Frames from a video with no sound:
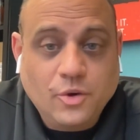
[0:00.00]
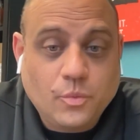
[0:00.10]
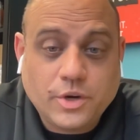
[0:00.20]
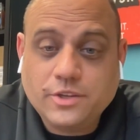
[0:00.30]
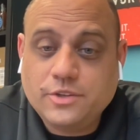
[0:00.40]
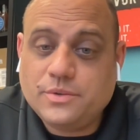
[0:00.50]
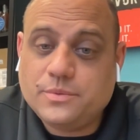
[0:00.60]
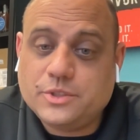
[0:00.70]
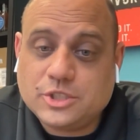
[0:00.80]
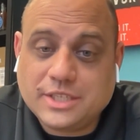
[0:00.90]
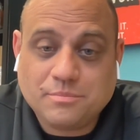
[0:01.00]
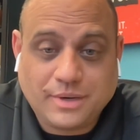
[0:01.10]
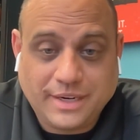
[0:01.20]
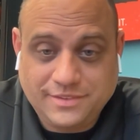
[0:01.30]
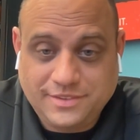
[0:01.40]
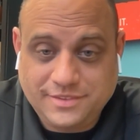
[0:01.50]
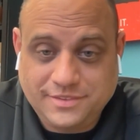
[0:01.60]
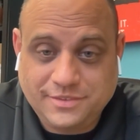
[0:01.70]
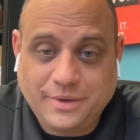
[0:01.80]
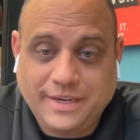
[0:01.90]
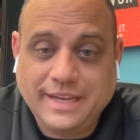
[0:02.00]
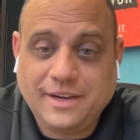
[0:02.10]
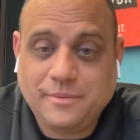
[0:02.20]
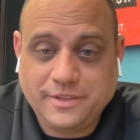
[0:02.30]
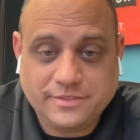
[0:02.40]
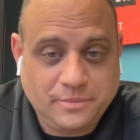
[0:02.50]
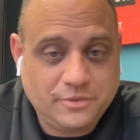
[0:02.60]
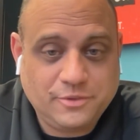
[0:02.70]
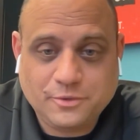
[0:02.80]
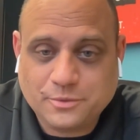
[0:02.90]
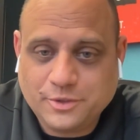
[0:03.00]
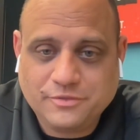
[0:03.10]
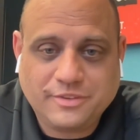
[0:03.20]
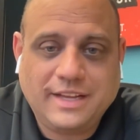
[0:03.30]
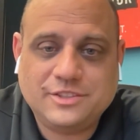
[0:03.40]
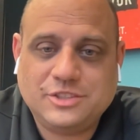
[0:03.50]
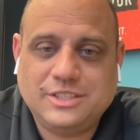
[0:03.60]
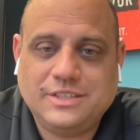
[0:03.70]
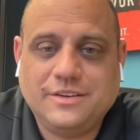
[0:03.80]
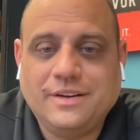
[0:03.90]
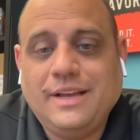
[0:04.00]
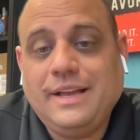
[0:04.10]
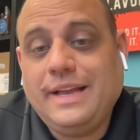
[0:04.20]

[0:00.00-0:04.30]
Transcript: What are you doing with chicken prices right now because they went through the roof last year?